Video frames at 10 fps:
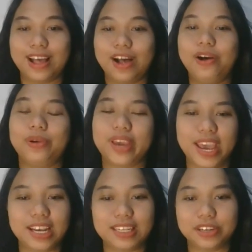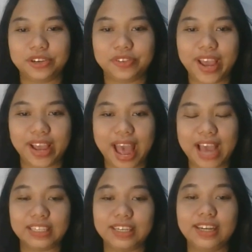Okay, the correct
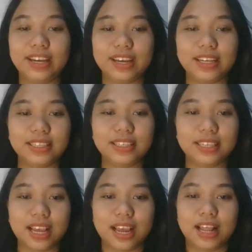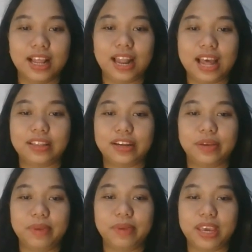answer is
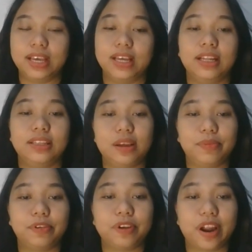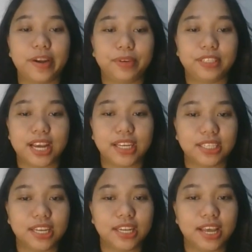letter B, temporary
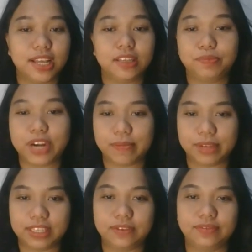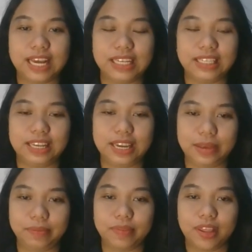protection and the promise of destiny.
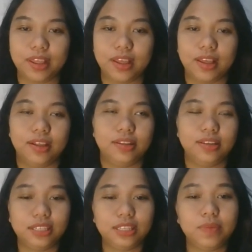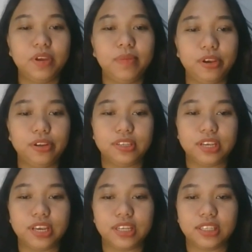The Sleeping
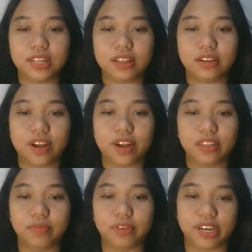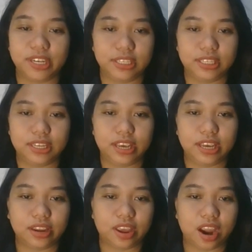Beauty is not a random curse.
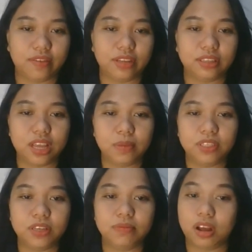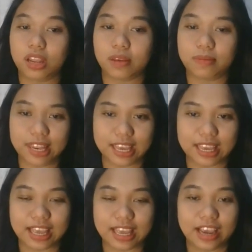It carries deep symbolic meaning.